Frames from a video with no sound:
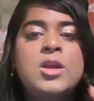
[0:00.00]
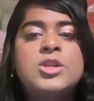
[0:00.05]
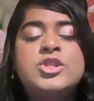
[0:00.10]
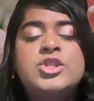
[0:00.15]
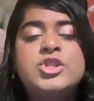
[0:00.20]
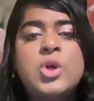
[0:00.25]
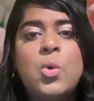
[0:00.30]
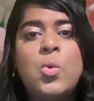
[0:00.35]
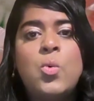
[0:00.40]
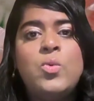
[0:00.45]

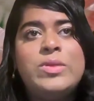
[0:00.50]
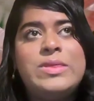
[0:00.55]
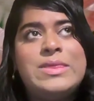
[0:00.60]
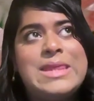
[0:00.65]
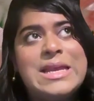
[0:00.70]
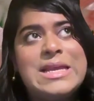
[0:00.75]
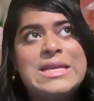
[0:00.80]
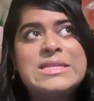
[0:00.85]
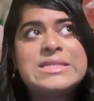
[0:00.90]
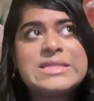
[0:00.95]
So
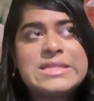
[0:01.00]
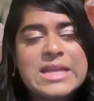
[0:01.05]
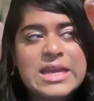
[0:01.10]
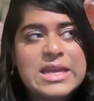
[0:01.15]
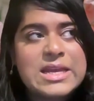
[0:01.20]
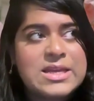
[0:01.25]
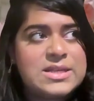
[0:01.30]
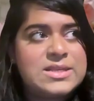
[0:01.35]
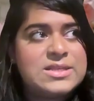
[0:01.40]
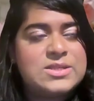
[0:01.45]
this
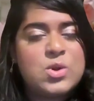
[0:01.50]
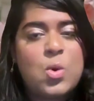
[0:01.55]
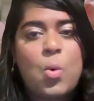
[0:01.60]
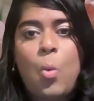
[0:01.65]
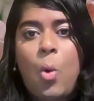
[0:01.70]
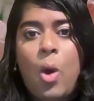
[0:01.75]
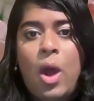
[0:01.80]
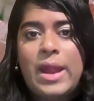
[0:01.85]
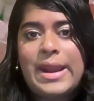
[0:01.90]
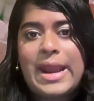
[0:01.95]
is
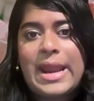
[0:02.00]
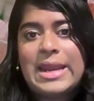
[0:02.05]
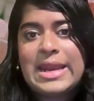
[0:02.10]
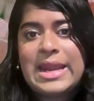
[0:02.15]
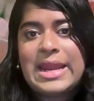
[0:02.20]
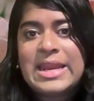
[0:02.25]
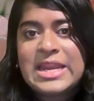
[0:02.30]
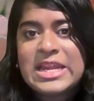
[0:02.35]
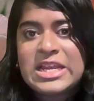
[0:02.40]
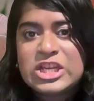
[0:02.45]
what an
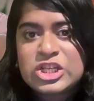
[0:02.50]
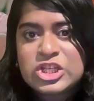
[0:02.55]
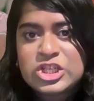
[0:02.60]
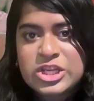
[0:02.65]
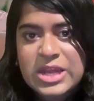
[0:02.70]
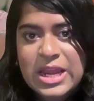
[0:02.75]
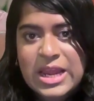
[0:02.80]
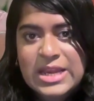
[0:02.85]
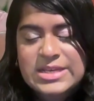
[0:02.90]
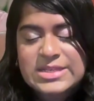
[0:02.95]

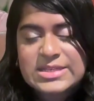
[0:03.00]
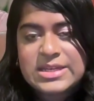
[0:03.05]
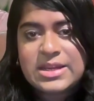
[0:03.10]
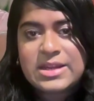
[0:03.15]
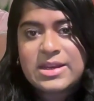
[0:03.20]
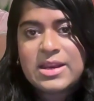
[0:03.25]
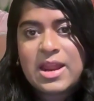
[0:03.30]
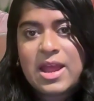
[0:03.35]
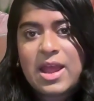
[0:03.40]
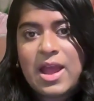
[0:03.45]

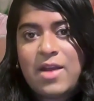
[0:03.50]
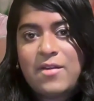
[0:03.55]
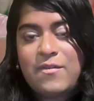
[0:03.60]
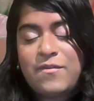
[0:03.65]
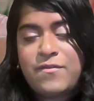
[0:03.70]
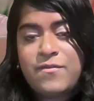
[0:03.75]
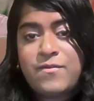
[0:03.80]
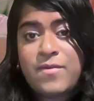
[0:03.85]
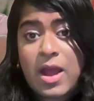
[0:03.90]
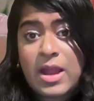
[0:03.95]
initiated
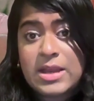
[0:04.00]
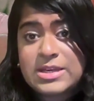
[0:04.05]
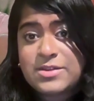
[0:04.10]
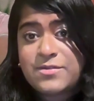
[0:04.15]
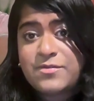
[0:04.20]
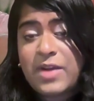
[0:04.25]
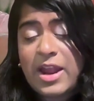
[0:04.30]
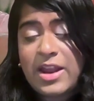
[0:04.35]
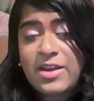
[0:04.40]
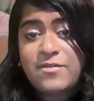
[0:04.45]

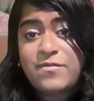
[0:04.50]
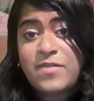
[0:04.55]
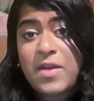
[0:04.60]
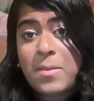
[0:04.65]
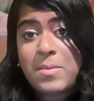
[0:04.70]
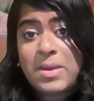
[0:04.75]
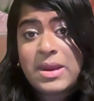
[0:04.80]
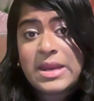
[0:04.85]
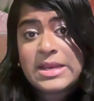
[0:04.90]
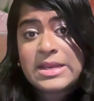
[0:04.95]
divine
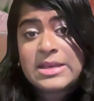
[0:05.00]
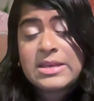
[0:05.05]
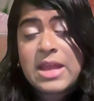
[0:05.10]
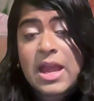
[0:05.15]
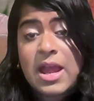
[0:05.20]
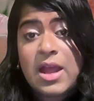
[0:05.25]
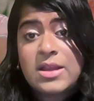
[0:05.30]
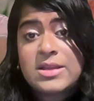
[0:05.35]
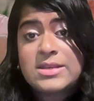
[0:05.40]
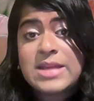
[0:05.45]
feminine
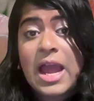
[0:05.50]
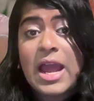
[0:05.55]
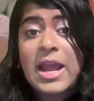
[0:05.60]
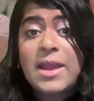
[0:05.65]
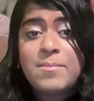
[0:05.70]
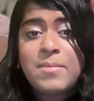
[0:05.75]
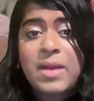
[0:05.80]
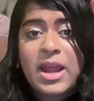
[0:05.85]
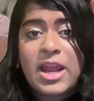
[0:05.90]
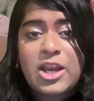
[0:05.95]

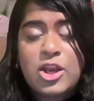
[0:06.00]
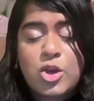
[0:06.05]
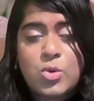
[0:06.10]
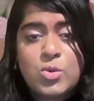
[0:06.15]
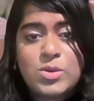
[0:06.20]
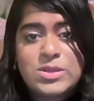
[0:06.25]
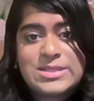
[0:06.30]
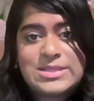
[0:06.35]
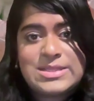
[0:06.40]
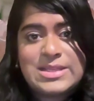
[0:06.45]
timeline
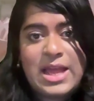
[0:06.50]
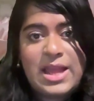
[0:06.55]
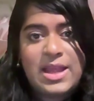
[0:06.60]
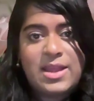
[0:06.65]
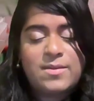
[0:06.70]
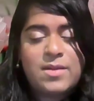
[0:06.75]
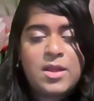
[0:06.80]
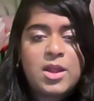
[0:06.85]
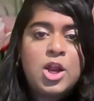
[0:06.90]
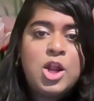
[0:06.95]
looks
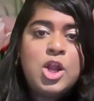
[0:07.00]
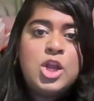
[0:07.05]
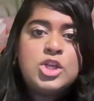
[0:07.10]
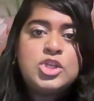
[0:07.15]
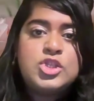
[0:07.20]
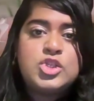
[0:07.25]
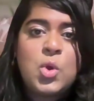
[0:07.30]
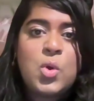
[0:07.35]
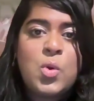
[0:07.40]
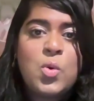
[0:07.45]
like.
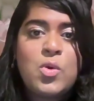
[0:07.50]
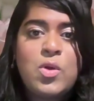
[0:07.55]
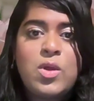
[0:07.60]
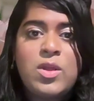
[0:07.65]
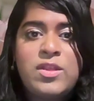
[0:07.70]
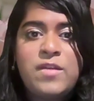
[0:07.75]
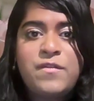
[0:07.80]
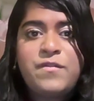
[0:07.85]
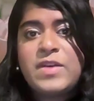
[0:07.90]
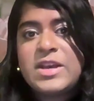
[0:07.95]
So
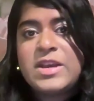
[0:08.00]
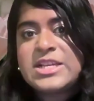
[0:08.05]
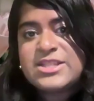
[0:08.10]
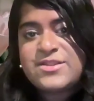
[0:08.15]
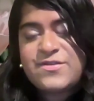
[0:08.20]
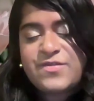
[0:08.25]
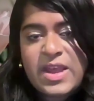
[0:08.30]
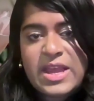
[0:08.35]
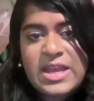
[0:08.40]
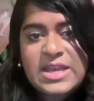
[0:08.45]
the
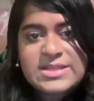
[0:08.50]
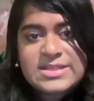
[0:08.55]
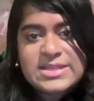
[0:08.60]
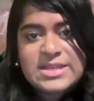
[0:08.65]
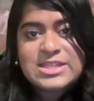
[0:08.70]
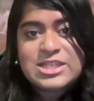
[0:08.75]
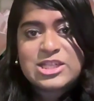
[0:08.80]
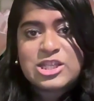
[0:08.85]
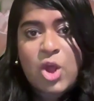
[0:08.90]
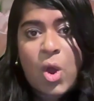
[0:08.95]
first phase
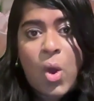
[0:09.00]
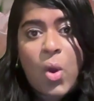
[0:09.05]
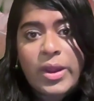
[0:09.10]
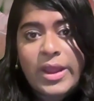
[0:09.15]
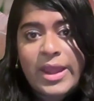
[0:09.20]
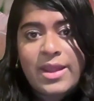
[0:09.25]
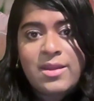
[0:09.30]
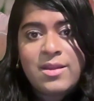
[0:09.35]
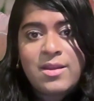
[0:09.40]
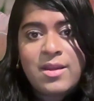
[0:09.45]
is
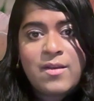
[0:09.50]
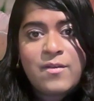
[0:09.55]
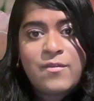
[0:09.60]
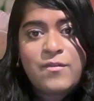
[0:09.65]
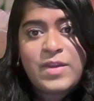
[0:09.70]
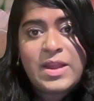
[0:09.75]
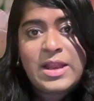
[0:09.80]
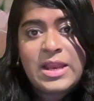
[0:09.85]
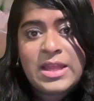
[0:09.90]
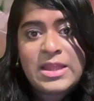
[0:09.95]
longing,
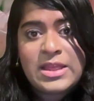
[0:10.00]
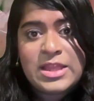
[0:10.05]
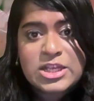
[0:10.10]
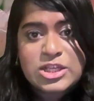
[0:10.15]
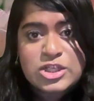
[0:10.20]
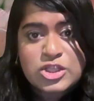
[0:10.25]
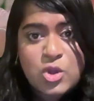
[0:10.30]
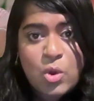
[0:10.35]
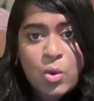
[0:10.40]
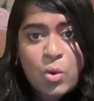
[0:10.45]
feeling the
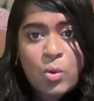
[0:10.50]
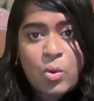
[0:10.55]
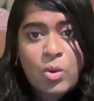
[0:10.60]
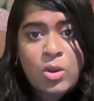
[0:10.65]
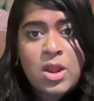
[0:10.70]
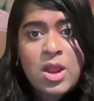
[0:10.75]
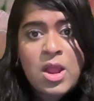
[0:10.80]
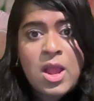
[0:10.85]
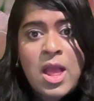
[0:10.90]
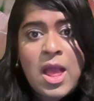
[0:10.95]

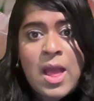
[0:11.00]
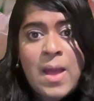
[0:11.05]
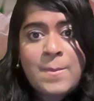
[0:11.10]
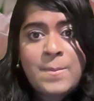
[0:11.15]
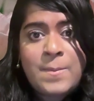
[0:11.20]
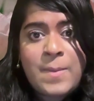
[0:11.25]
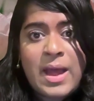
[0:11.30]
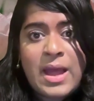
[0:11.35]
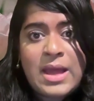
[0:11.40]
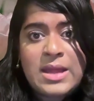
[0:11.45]
soul,
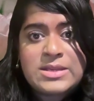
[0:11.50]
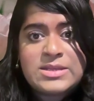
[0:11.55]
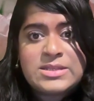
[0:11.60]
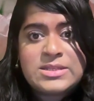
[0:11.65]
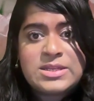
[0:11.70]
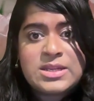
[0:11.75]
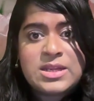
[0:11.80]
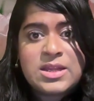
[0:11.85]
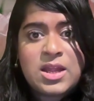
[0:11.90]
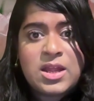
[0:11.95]

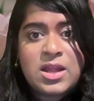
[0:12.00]
but